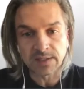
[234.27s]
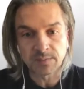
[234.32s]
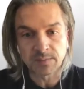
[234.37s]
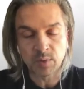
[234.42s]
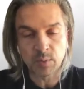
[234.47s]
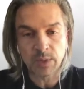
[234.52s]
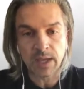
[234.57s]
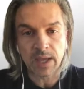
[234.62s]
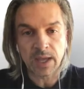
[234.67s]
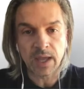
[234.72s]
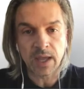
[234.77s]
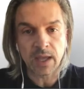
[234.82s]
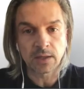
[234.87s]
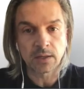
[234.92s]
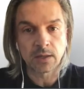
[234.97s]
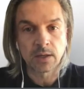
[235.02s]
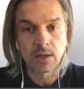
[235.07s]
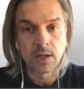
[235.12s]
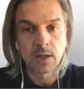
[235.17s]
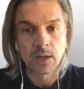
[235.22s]
but we had
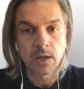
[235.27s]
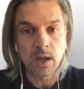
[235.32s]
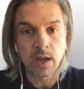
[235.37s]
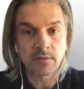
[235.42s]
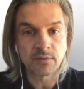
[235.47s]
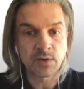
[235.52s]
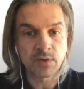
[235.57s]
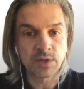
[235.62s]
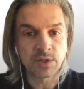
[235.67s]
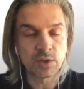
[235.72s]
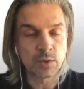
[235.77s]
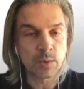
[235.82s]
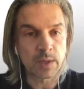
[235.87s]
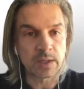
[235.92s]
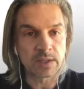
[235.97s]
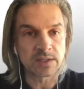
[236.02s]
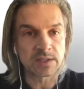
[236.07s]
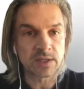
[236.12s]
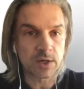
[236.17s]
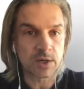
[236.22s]
every
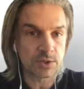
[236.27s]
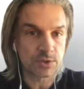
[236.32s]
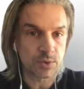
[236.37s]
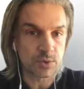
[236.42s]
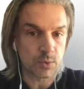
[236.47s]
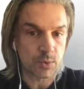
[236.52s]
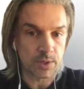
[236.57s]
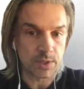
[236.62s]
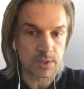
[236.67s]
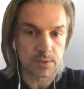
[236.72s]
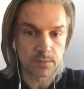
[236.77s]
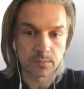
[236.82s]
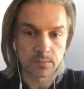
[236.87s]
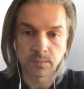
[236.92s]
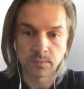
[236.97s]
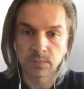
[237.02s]
US territory,